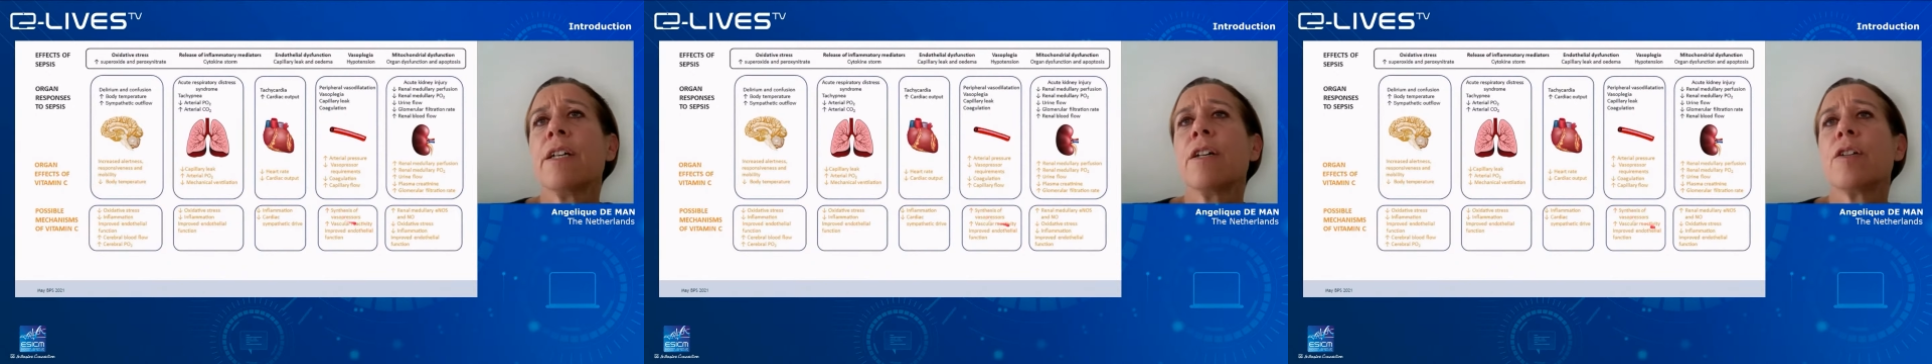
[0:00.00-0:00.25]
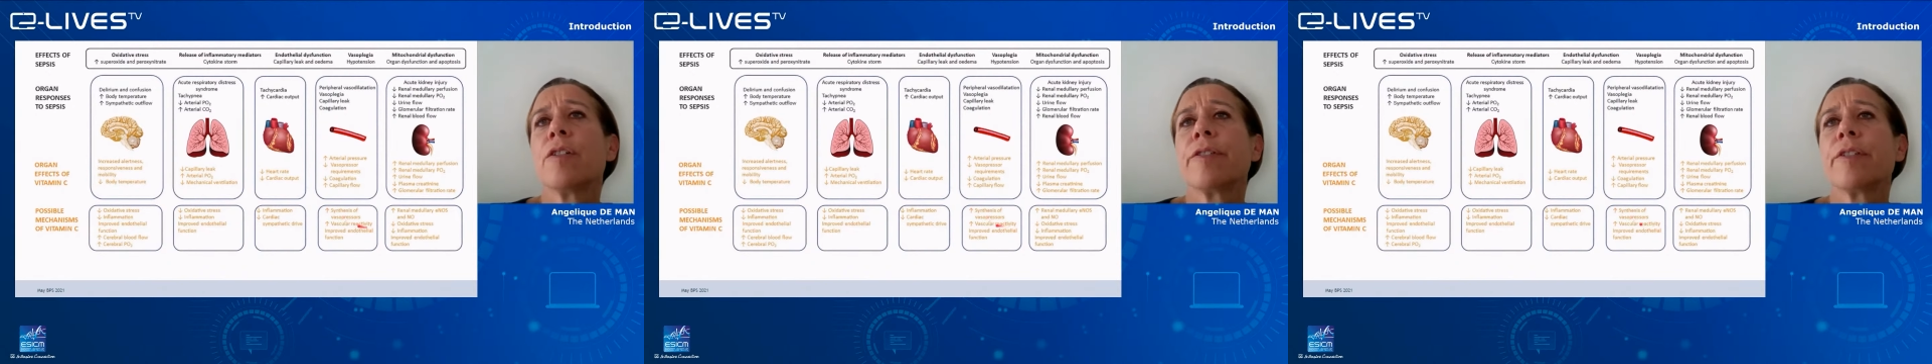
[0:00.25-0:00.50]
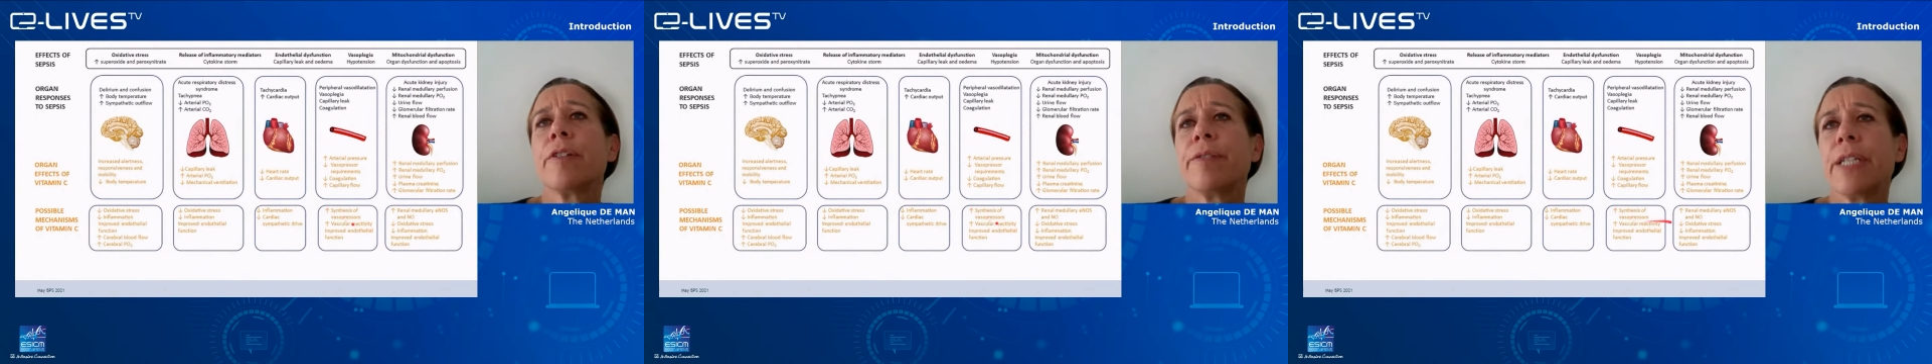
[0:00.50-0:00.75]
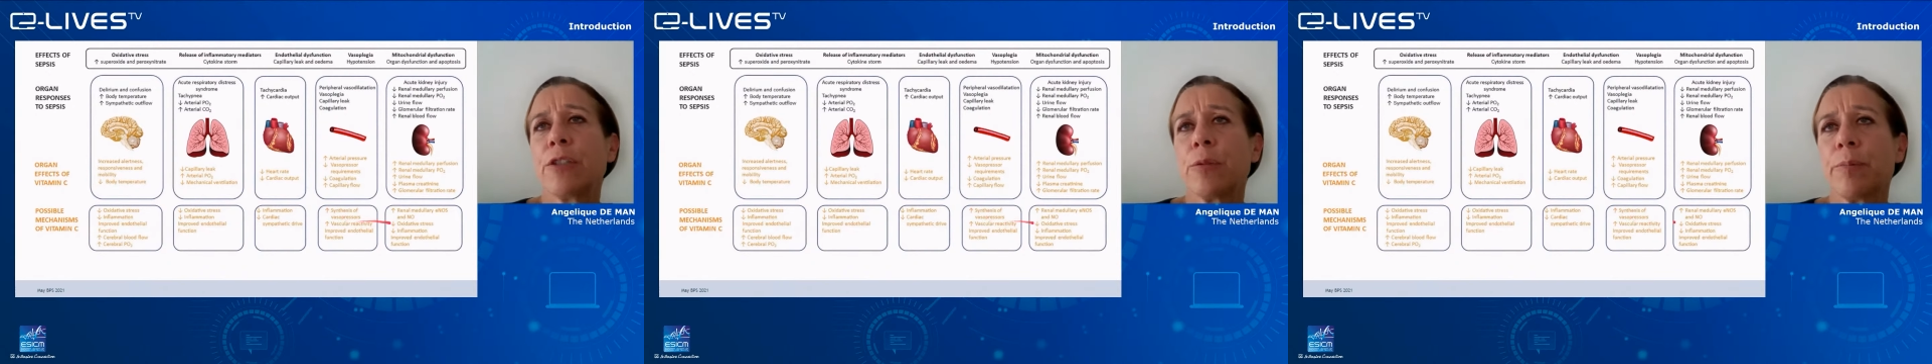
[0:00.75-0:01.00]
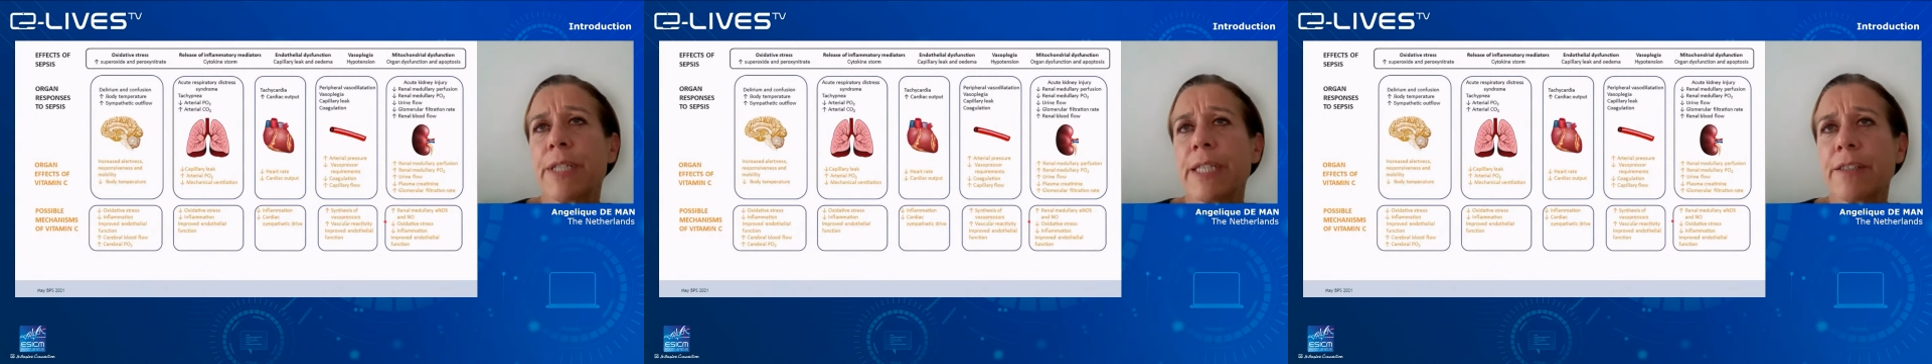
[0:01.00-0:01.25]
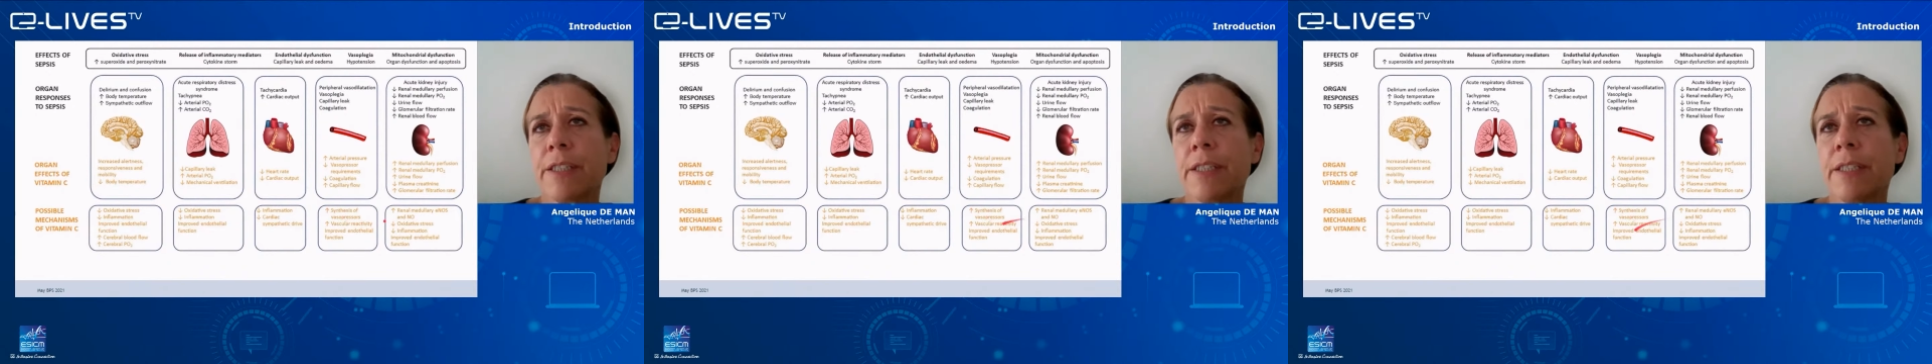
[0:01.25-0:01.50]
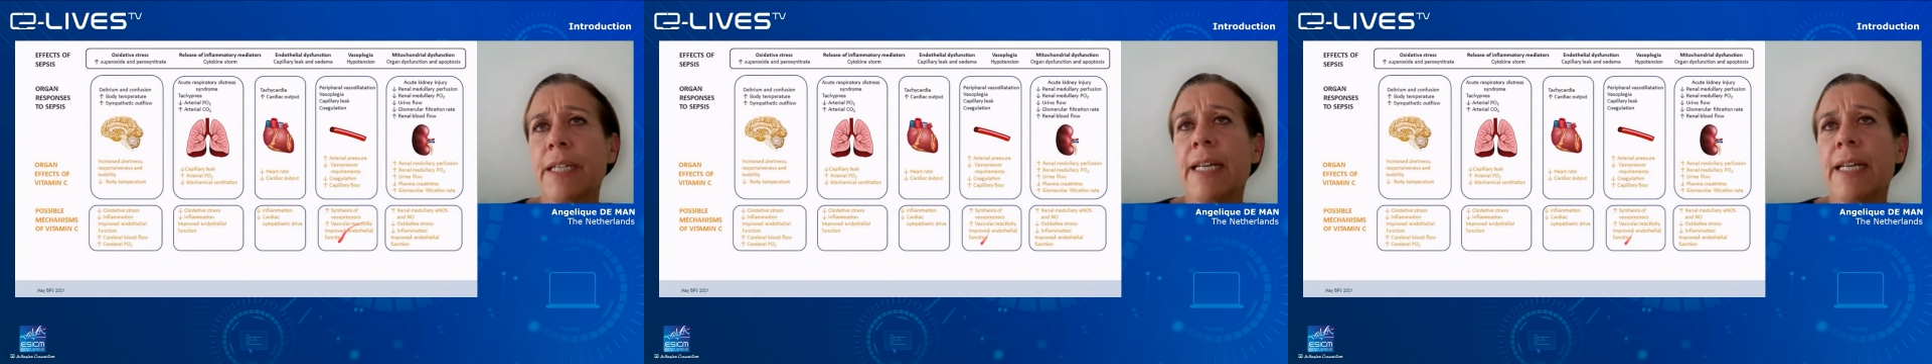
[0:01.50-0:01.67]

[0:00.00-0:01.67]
of vasopressor,